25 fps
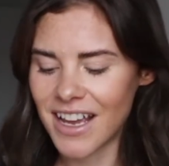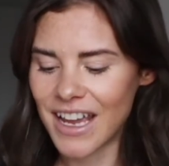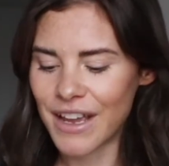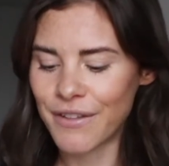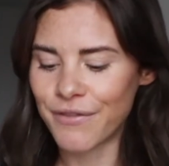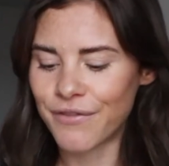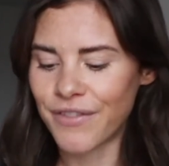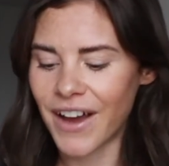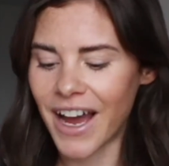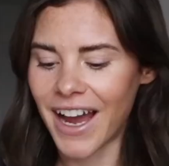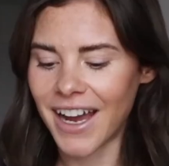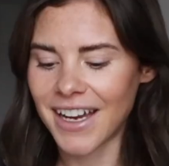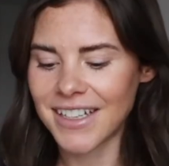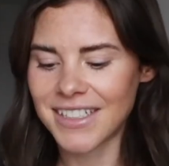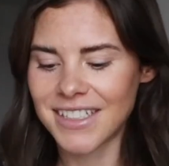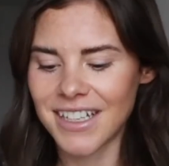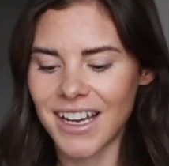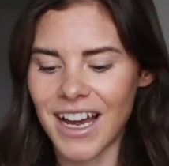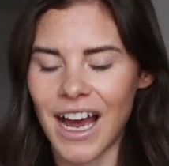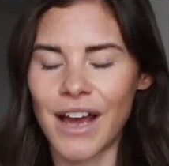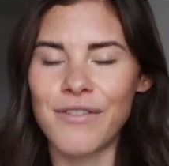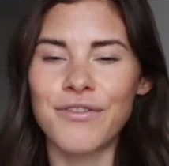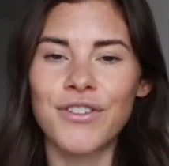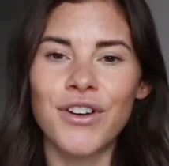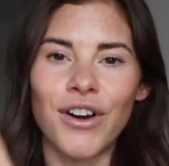In fact,
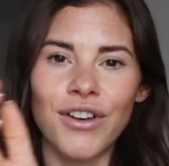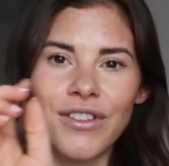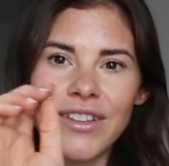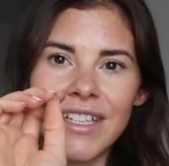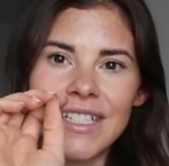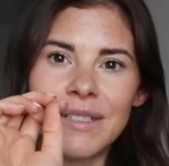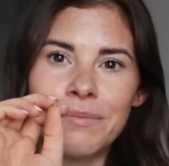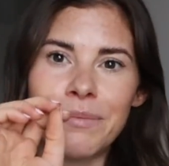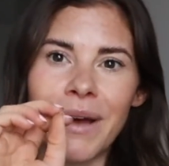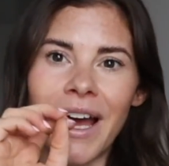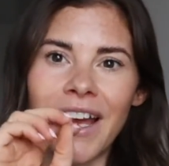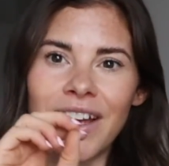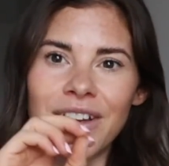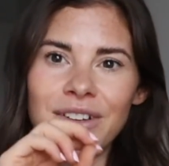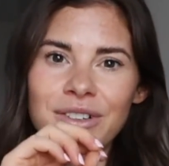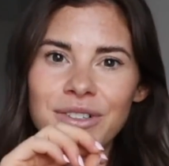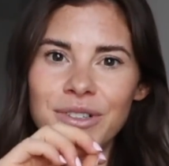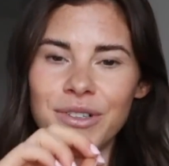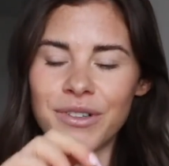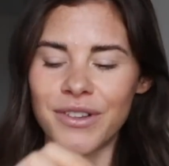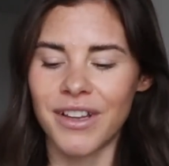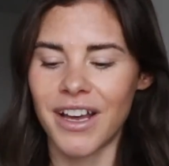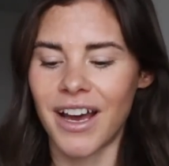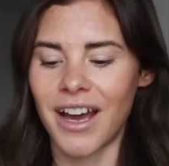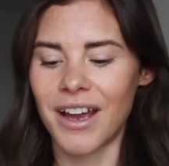I've got this
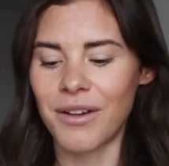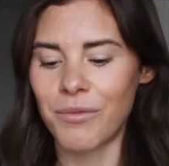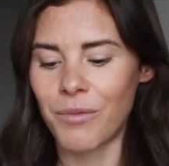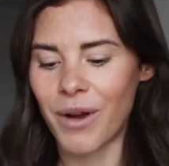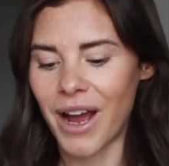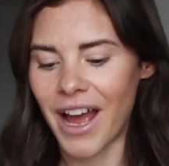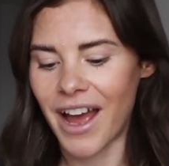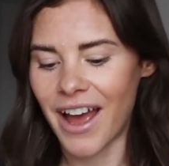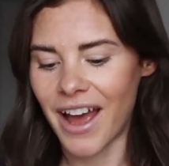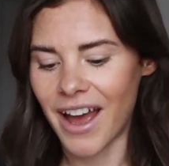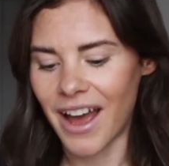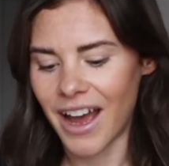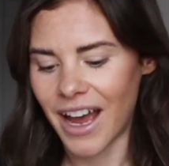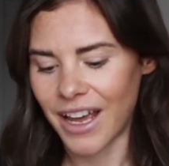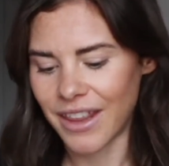bangle that I wear.